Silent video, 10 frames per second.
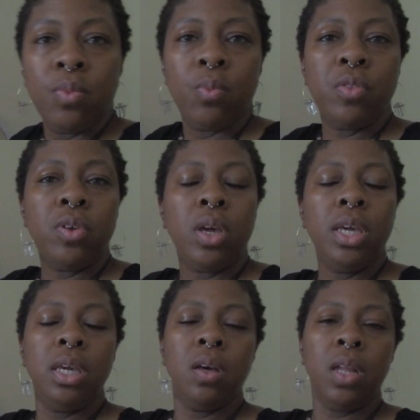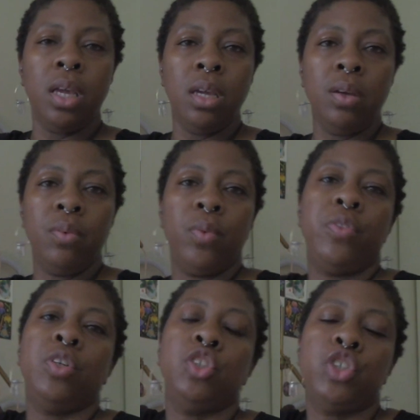with your healing,
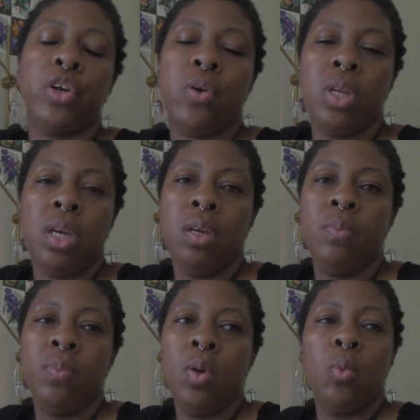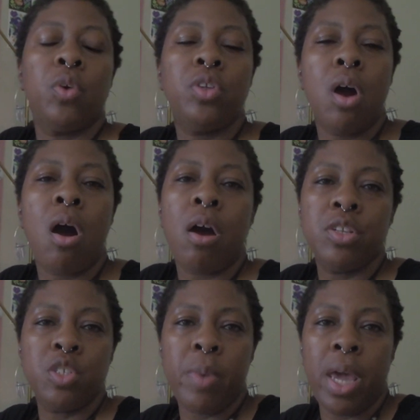with your journey, with your heart
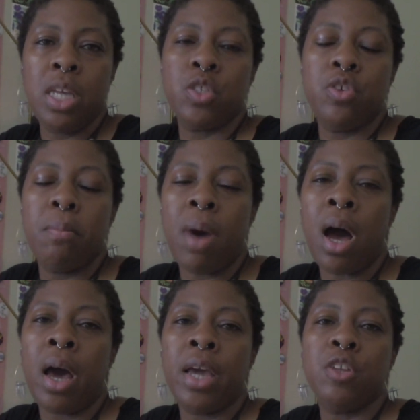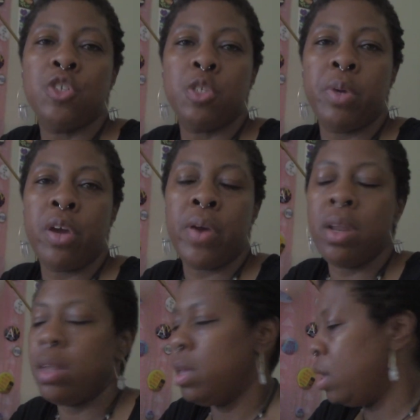space, your mind, your
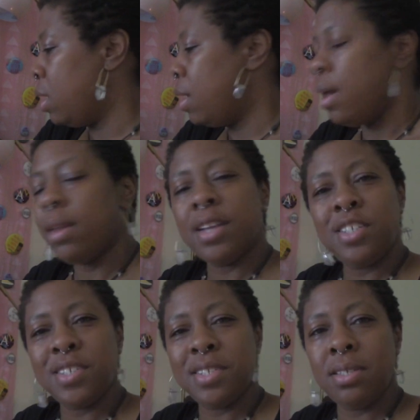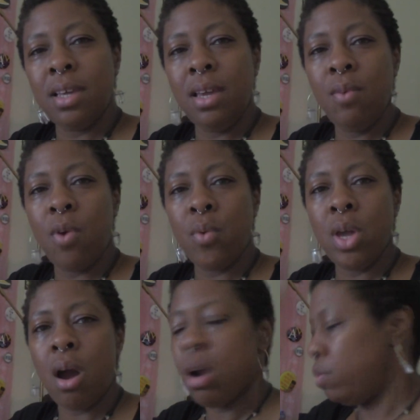spirit. And let's just see where we are.